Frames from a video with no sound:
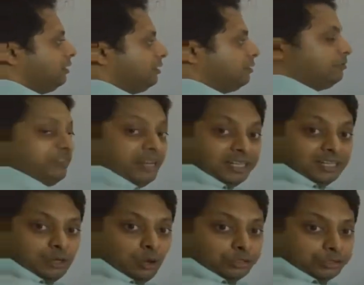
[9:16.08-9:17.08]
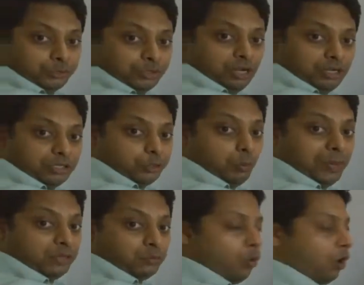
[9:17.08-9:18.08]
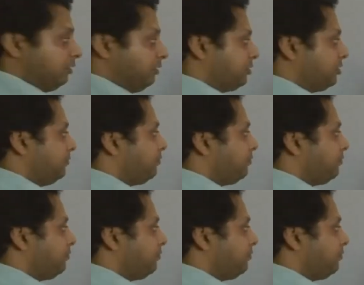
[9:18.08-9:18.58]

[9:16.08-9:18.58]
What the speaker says: very close to the domain walls.